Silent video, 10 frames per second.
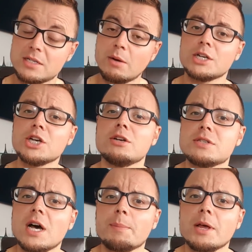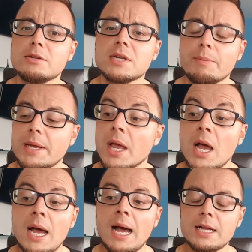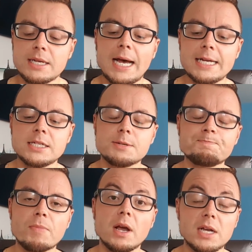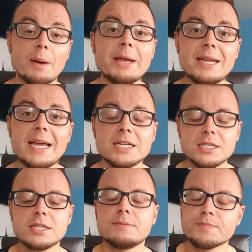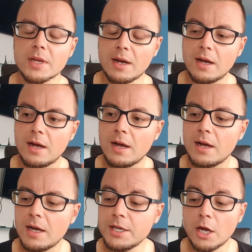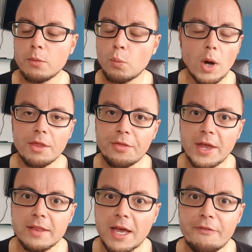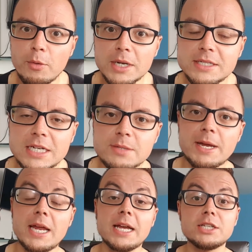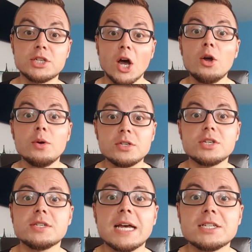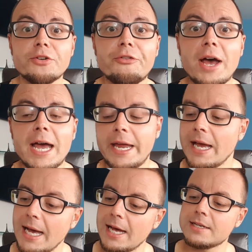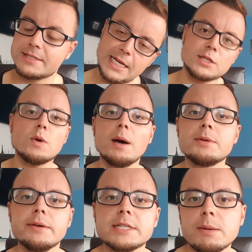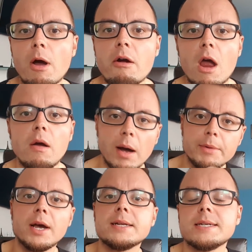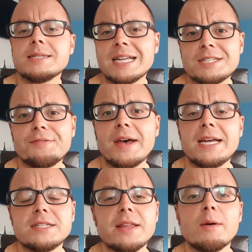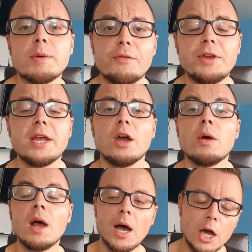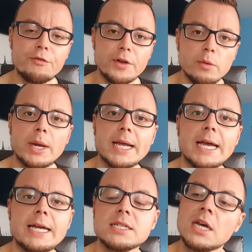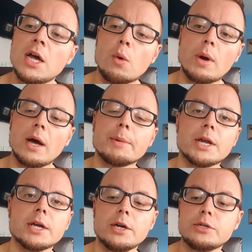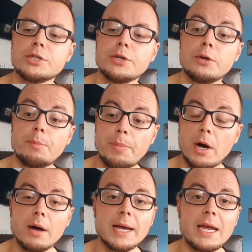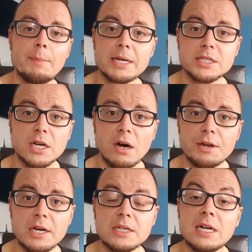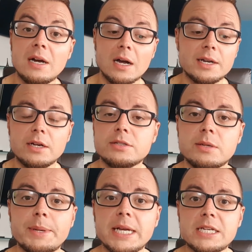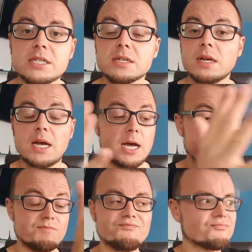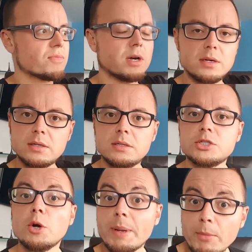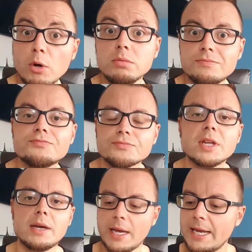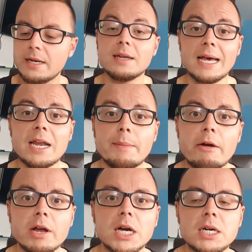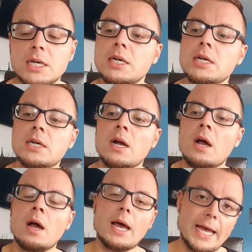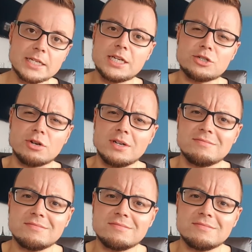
So I chose to upload something. And coming next, you know, one thing that everyone has said to me is go to Santa Fe. And guess what I'm doing tomorrow? I'm going to Santa Fe. So there'll be a video, hopefully at the weekend, where I'm going to go to Parque Mexicana. I'm going to go to the biggest shopping mall in Latin America, etc.